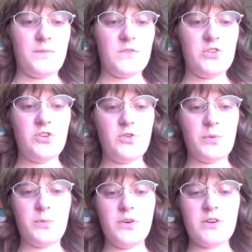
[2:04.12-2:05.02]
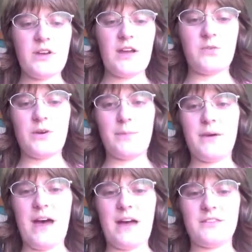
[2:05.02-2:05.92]
Choose a book and read a
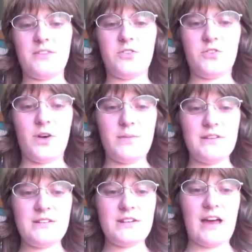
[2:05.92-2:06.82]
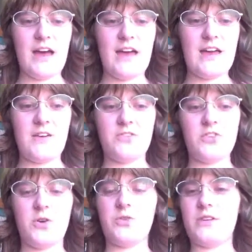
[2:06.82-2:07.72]
passage from it. I have
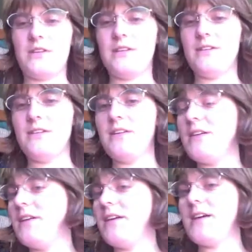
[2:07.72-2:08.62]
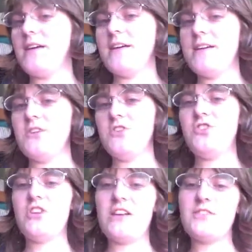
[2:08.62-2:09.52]
chosen
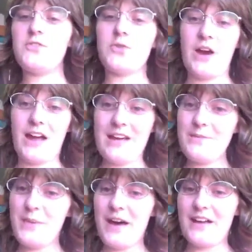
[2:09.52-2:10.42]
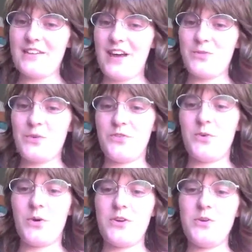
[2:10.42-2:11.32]
Shades of Grey by Jasper
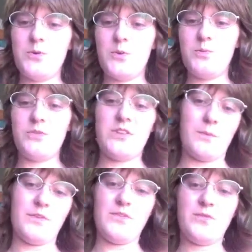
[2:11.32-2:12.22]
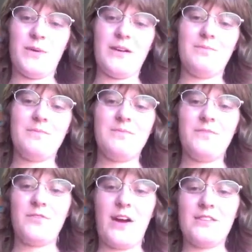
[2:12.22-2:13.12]
Fforde, who some of my
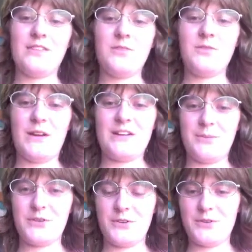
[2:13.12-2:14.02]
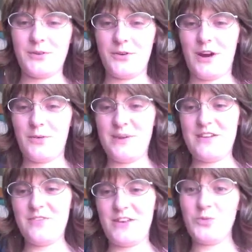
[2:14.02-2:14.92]
friends, my Tumblr or
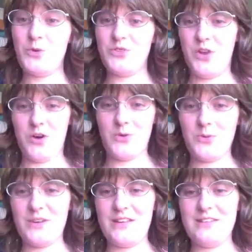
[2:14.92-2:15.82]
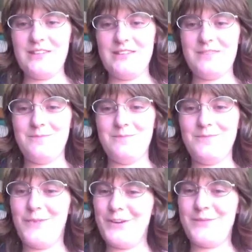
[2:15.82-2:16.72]
RP friends, will know is
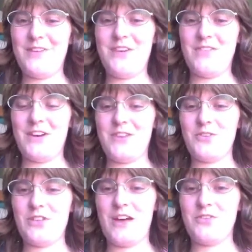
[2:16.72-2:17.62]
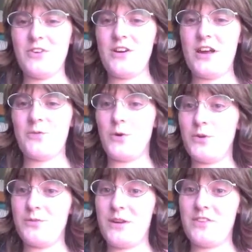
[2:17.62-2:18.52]
one of my favorite authors ever, and wrote
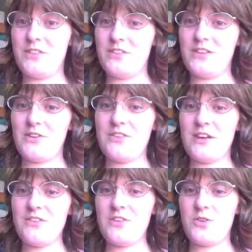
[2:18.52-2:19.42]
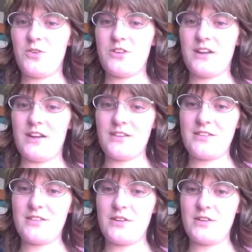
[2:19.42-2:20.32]
one of my favorite series ever, the Thursday
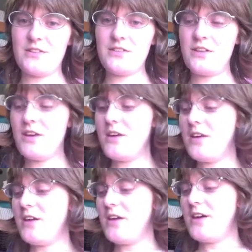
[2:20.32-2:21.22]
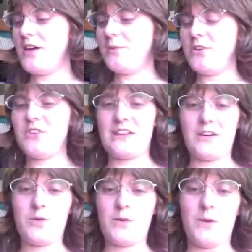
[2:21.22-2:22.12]
Next series. Just
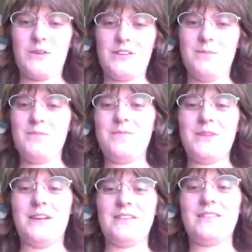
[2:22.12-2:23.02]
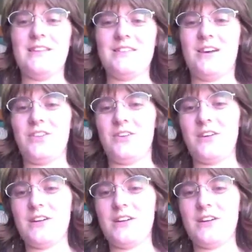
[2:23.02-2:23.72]
taking a quick moment to plug this author.